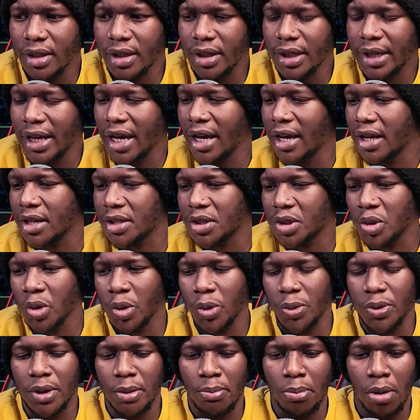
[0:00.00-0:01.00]
Yeah,
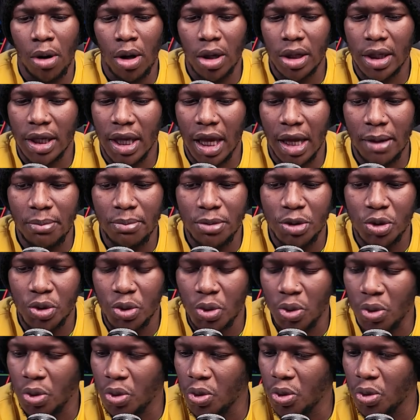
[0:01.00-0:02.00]
so the ball came
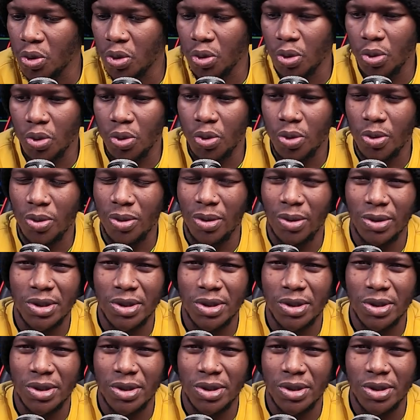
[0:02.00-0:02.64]
to,